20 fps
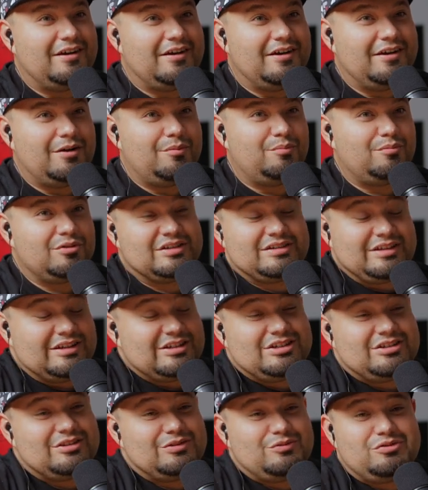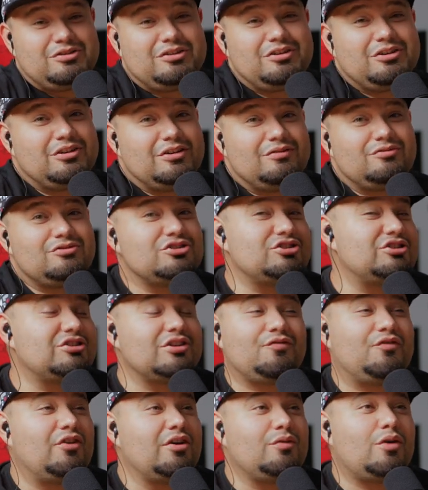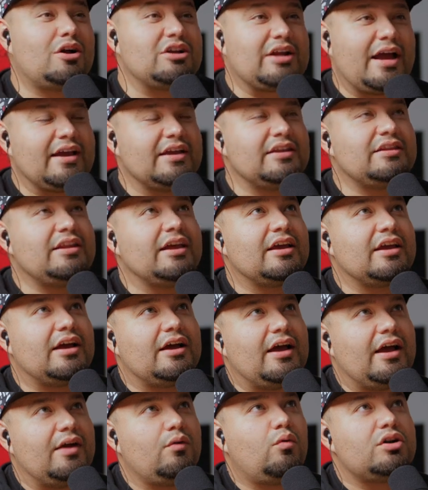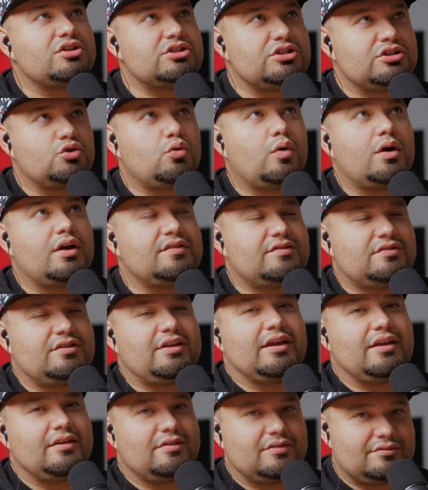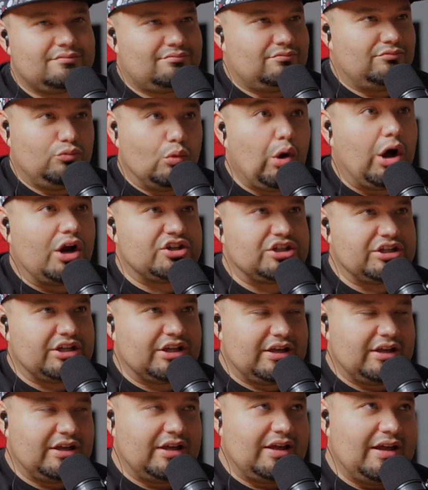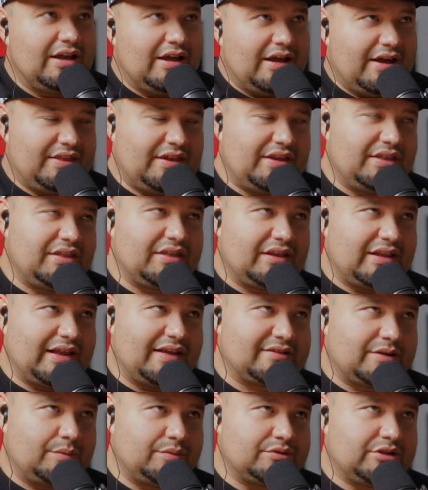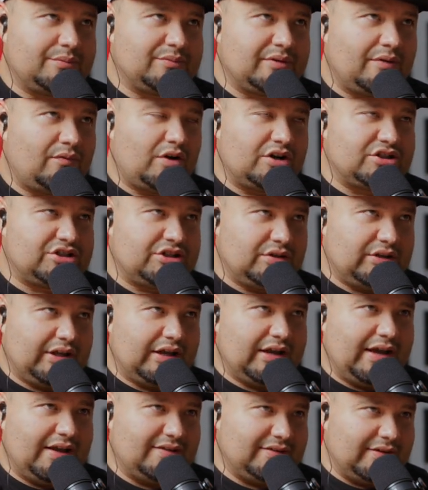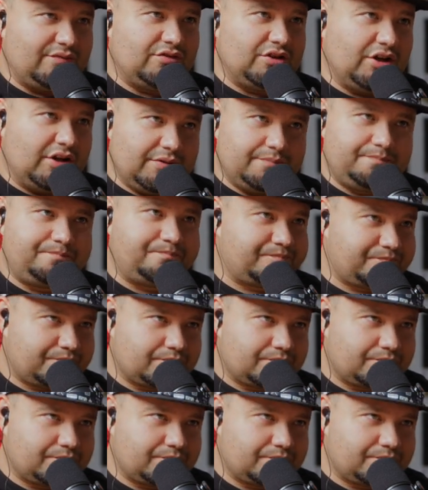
Um, because I just it was it was just like fun watch. I could like I watched it twice, like watching it, uh-huh. and then I think the last couple of times I've watched it like as I've done